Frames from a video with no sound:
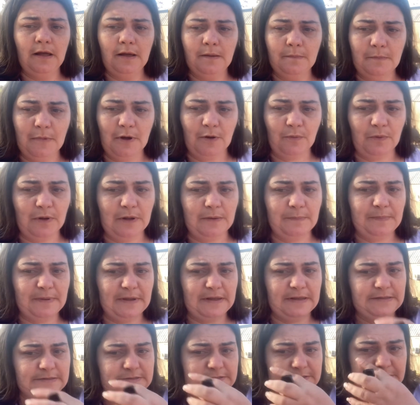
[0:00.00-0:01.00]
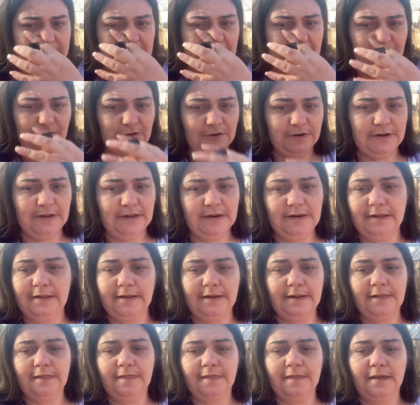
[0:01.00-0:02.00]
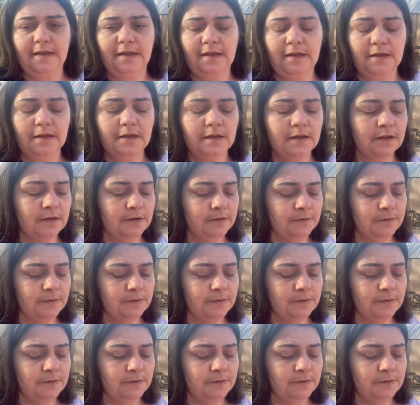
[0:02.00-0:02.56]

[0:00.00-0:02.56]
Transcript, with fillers: my red beans never did anything.